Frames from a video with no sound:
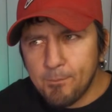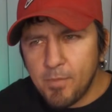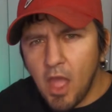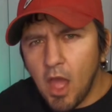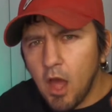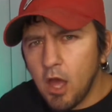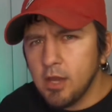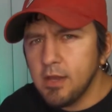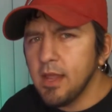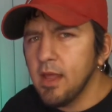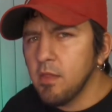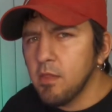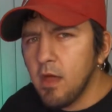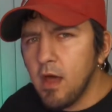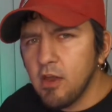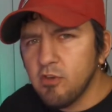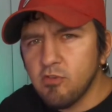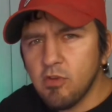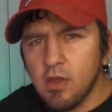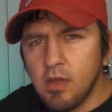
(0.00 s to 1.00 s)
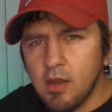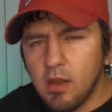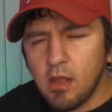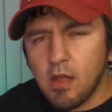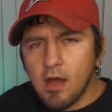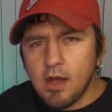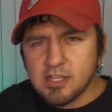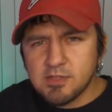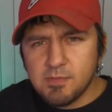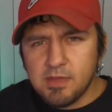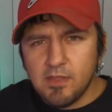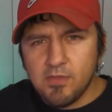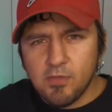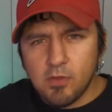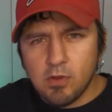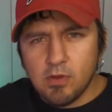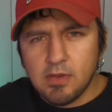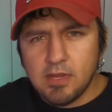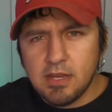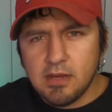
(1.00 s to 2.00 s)
Elantra, and it cost me
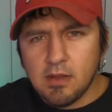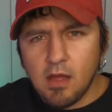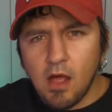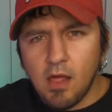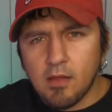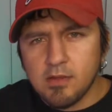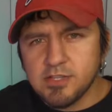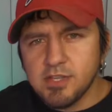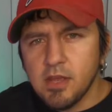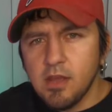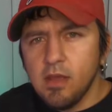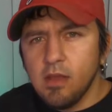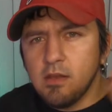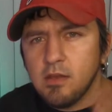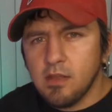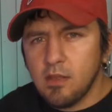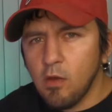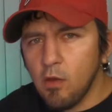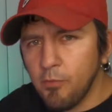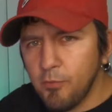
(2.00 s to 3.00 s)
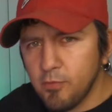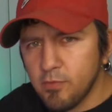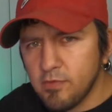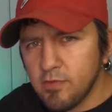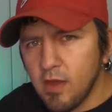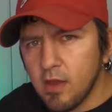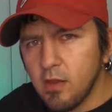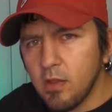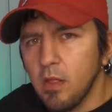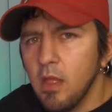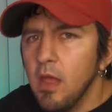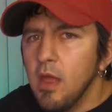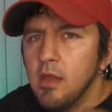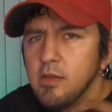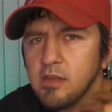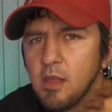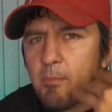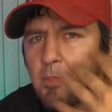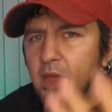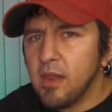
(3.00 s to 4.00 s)
$13 to go through the tunnel.
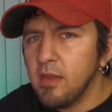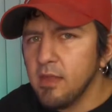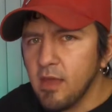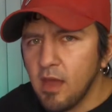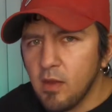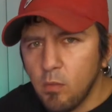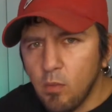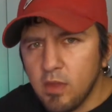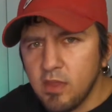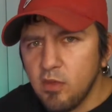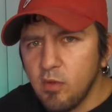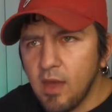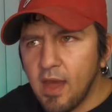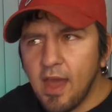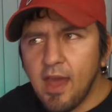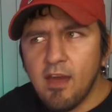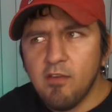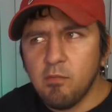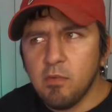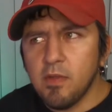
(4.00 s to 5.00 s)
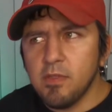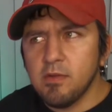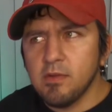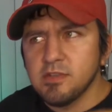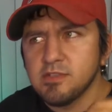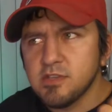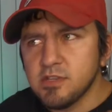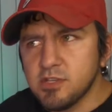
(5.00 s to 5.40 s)
Depending on what you have, whether it's